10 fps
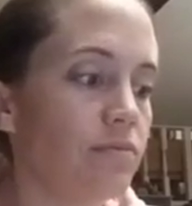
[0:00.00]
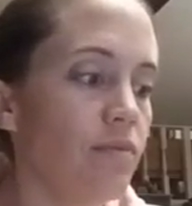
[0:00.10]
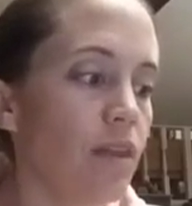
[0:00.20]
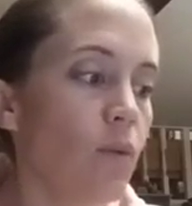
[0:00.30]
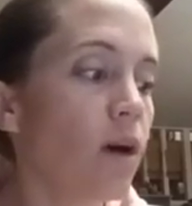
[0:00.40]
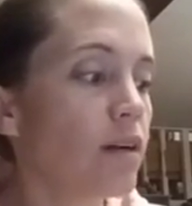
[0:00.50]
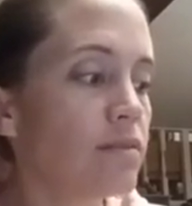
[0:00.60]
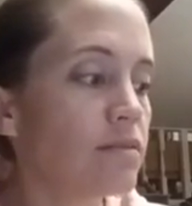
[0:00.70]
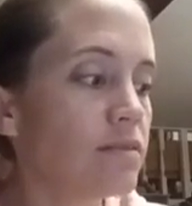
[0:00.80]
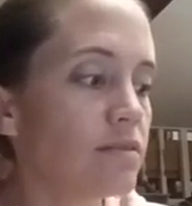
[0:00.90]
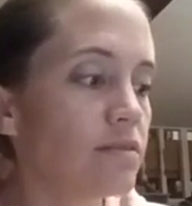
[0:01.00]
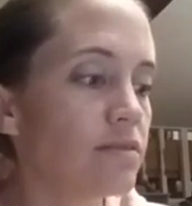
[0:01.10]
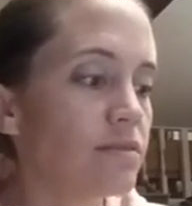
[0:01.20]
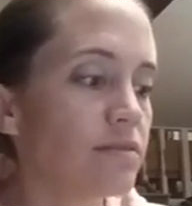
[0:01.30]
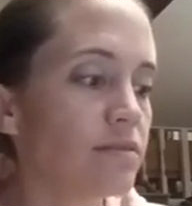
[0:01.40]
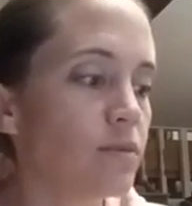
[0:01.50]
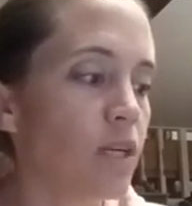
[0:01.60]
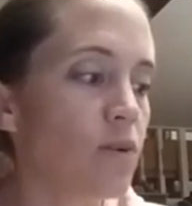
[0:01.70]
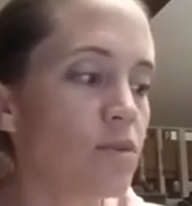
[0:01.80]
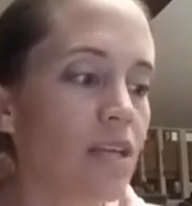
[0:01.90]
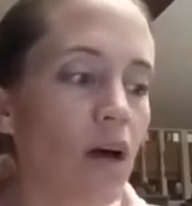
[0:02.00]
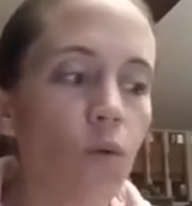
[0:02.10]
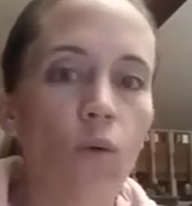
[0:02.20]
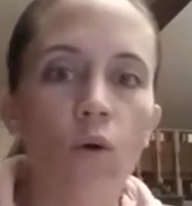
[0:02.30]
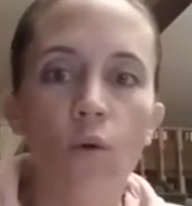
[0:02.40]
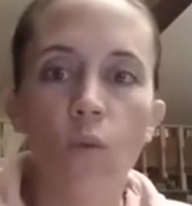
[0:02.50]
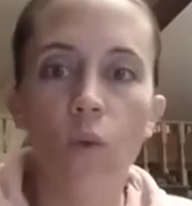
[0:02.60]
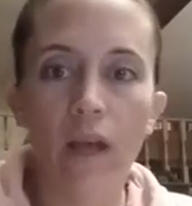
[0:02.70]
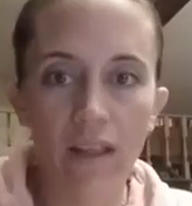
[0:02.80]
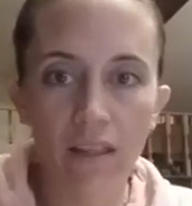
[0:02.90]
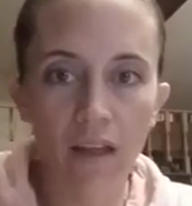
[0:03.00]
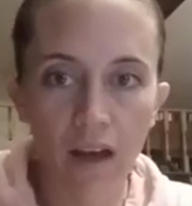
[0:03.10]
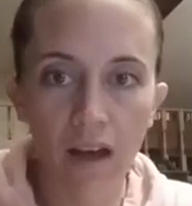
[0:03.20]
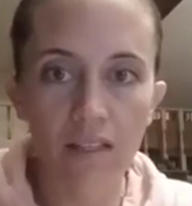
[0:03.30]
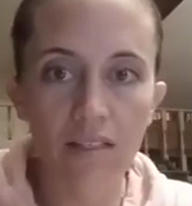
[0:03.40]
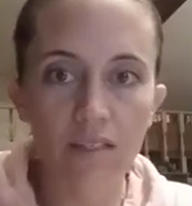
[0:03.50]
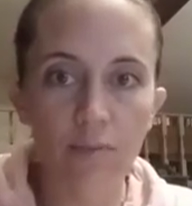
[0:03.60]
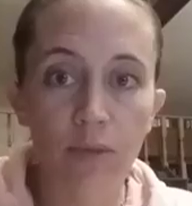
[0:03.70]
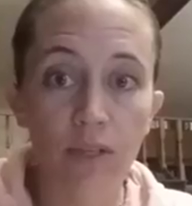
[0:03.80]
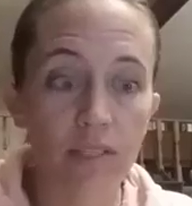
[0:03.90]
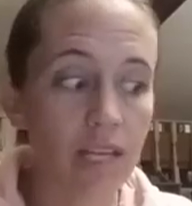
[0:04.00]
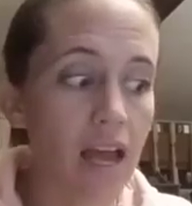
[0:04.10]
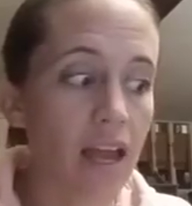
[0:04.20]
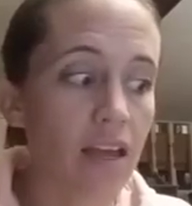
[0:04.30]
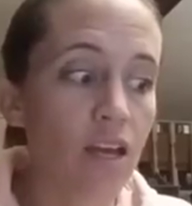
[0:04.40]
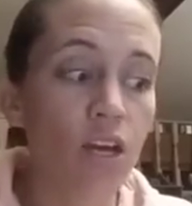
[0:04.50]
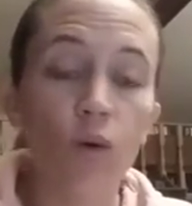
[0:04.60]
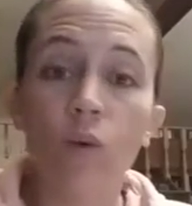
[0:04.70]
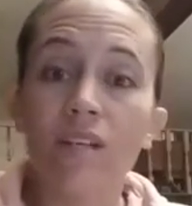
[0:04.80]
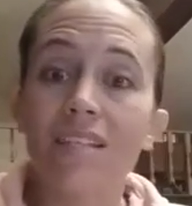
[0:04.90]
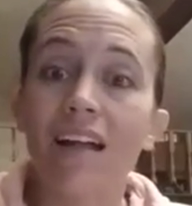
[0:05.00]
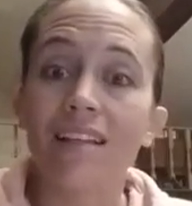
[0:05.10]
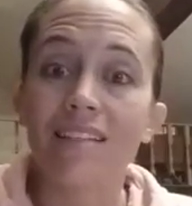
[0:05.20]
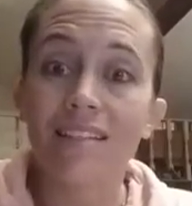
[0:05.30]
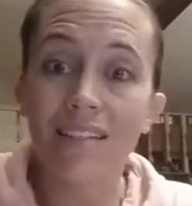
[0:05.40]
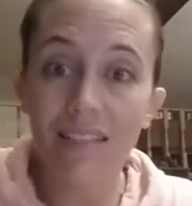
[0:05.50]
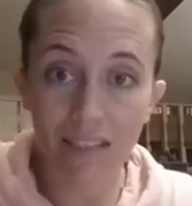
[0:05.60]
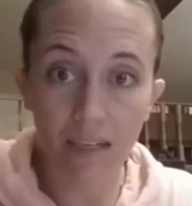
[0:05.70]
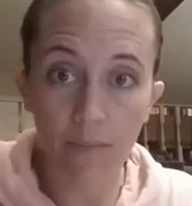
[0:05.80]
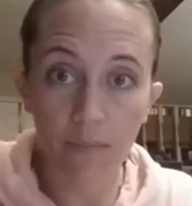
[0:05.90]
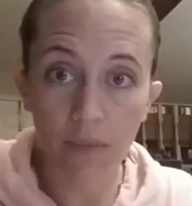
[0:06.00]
well, we don't sell weight loss per se we sell a system.